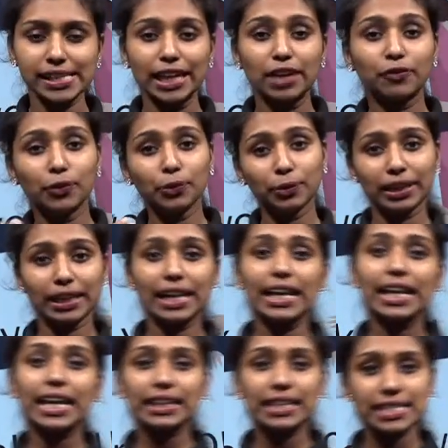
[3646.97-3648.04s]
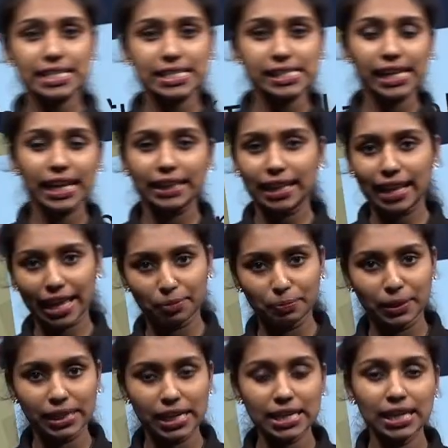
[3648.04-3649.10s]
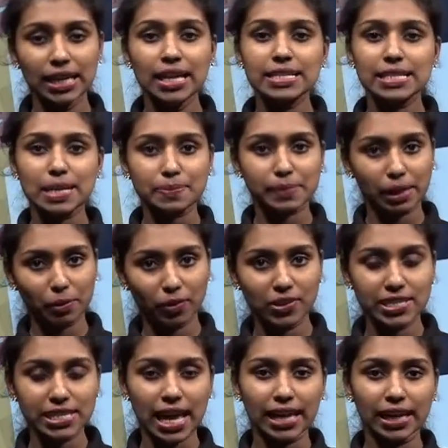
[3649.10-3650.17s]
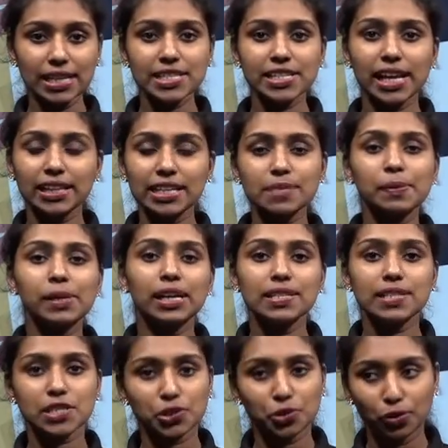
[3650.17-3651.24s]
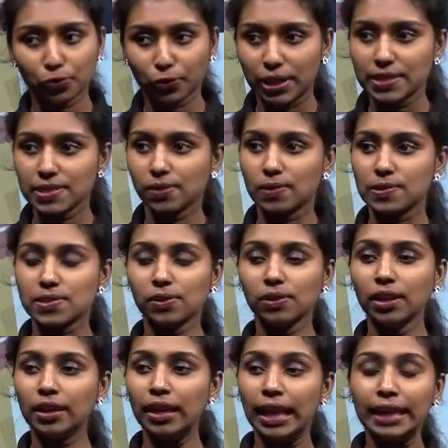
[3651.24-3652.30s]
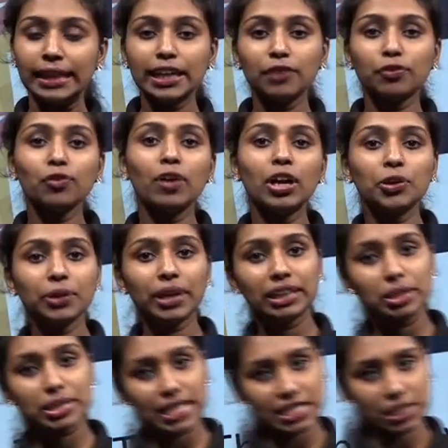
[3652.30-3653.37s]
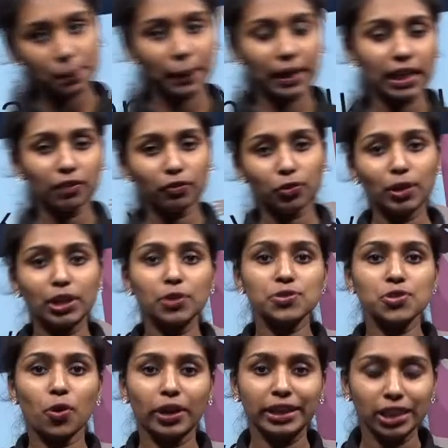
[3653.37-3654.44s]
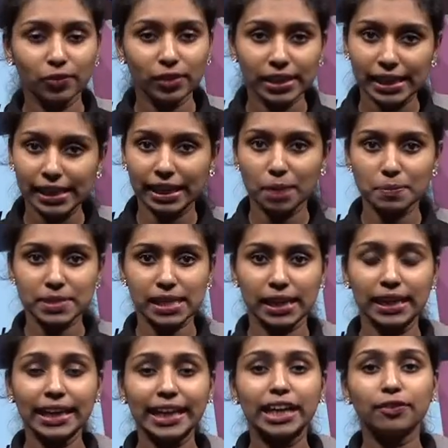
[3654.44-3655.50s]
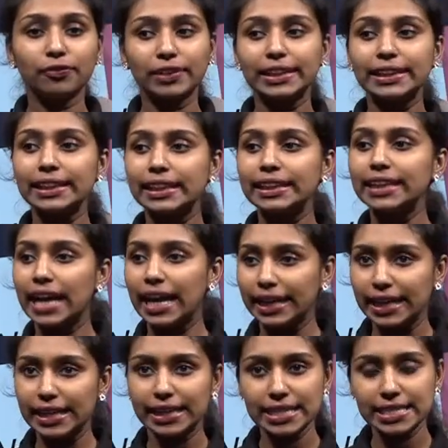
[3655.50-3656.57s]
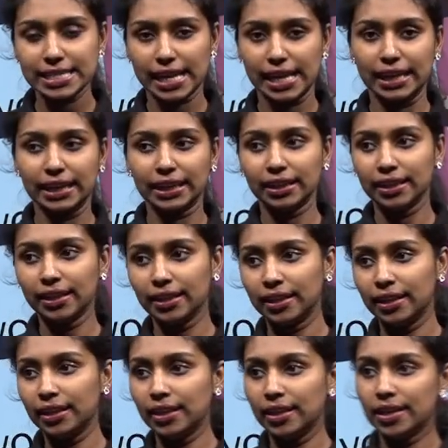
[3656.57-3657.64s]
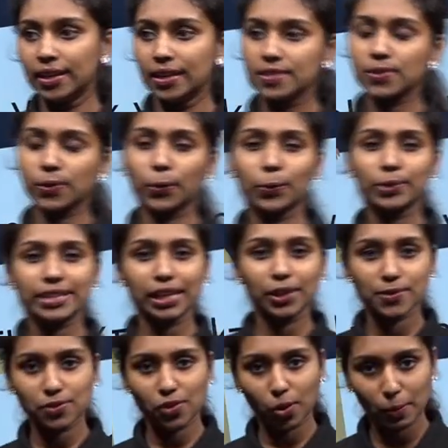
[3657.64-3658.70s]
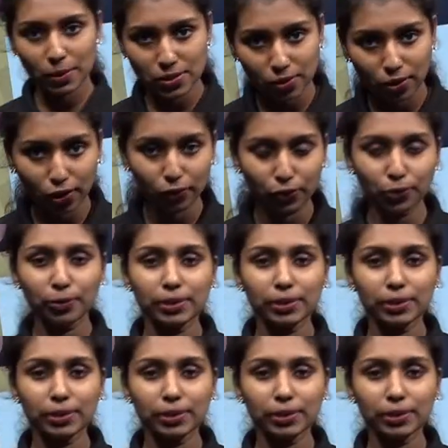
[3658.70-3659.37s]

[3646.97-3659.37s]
If you really like the session, hit the like button, subscribe our channel, share this particular session to your friends also. And if you want to get the session PDF, you want to join our Telegram channel, Infinity Learn 9 and 10 channel. So thank you so much all of you.